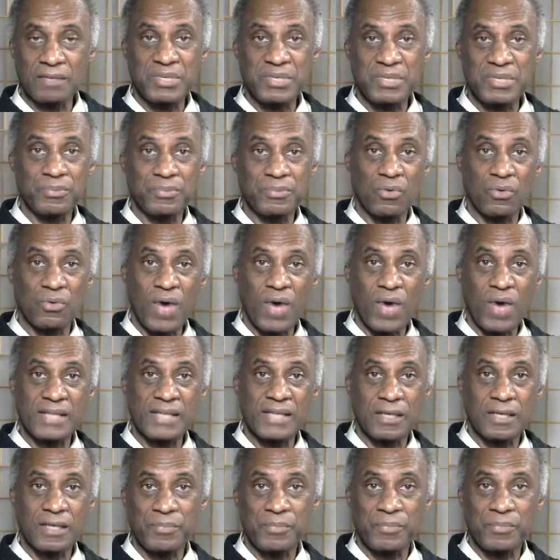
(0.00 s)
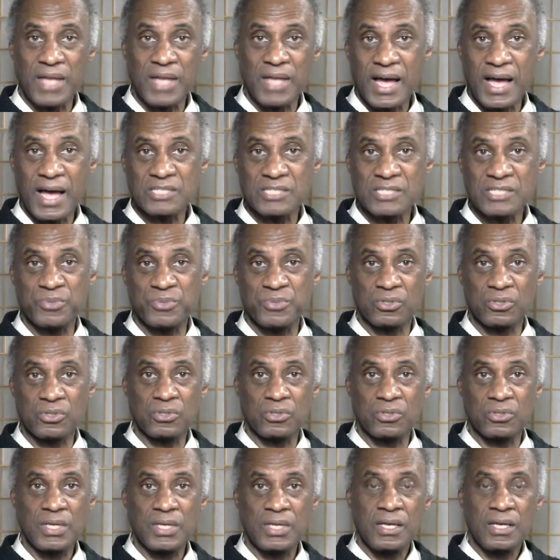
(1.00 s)
people are winding up in the
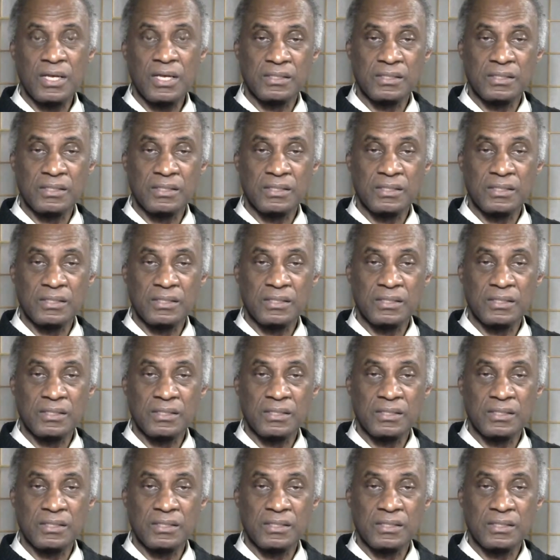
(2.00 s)
hospital.